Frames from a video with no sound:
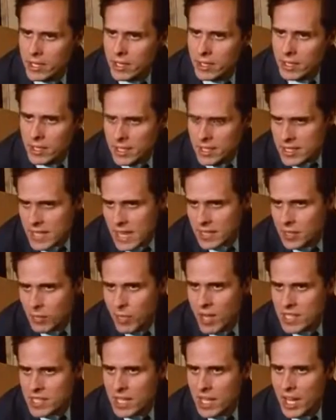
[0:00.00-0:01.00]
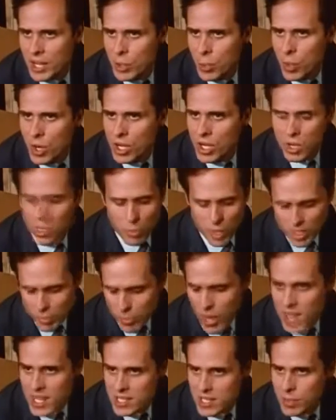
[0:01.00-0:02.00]
it is not the best line of work, but
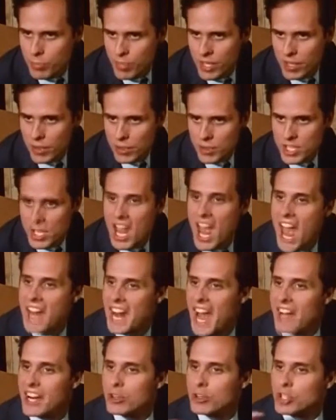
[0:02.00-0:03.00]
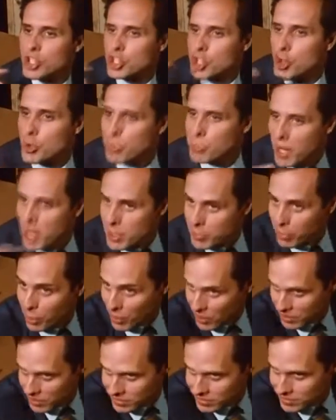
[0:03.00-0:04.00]
it pays the bills. And I don't shoot
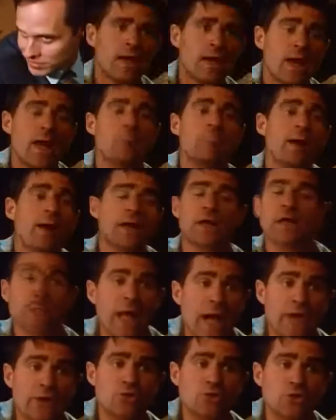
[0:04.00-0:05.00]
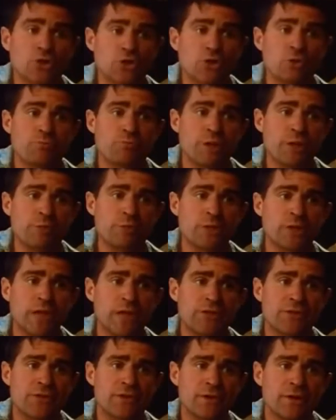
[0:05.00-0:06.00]
people. Hey, Michael, I don't shoot people
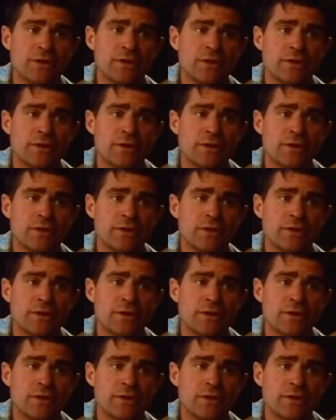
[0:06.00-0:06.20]
either.